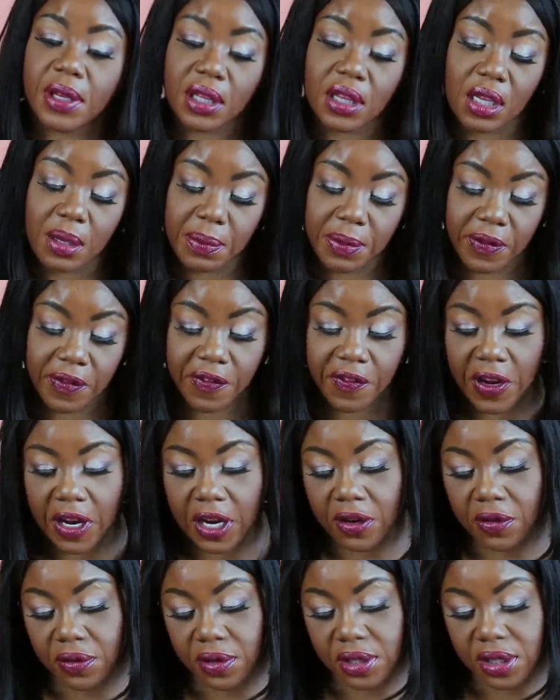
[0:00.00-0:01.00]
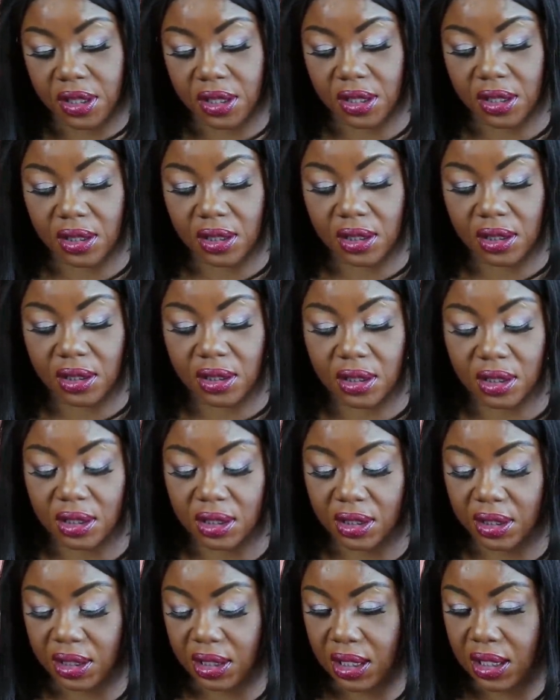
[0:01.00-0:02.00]
picked up a fragrance this is
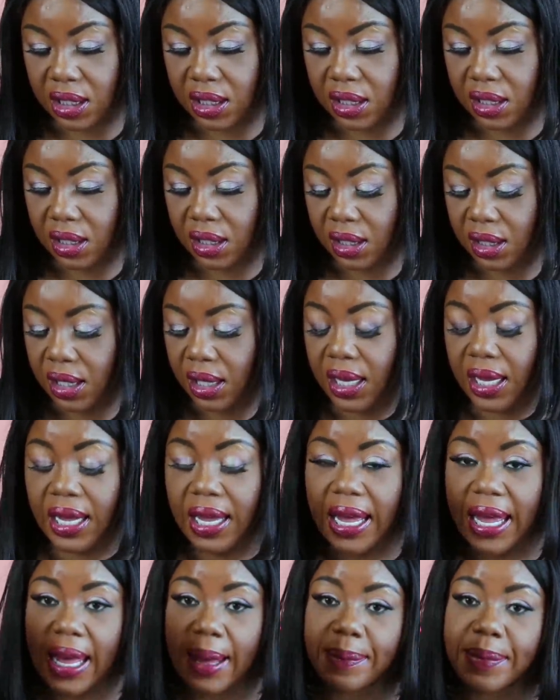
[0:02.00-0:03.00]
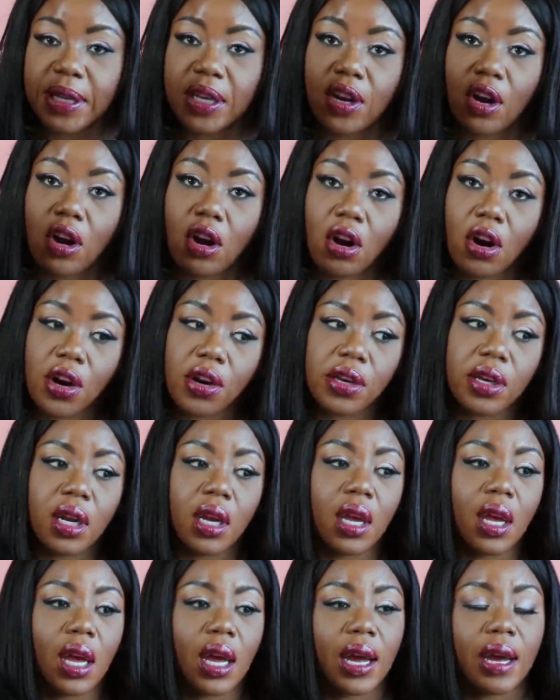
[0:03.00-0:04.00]
Clinique happy heart.
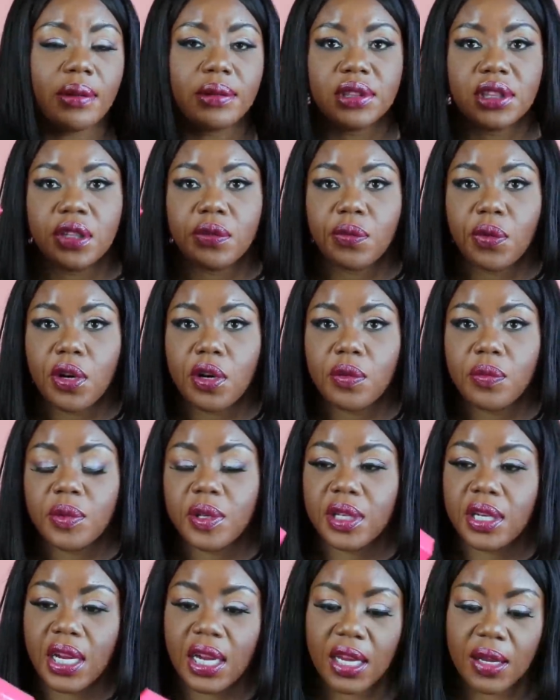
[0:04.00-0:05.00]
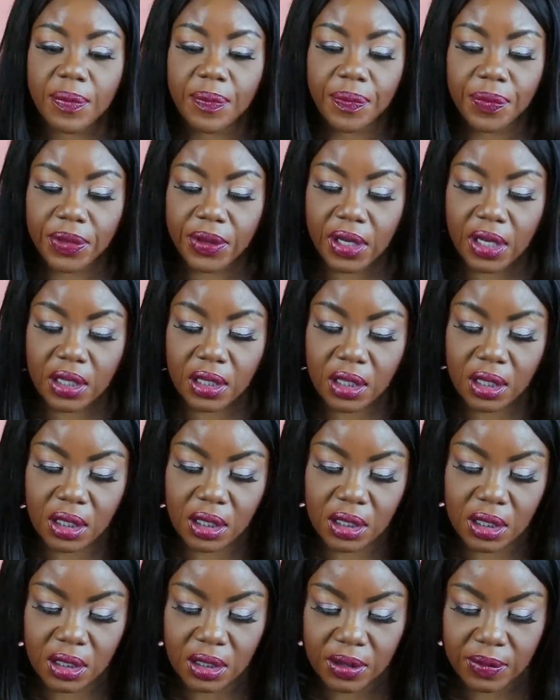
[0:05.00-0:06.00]
I was at work one day and the,
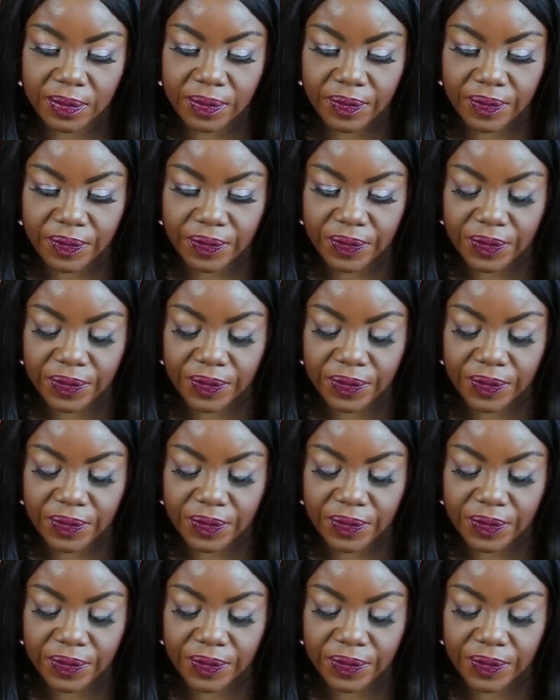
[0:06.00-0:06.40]
um,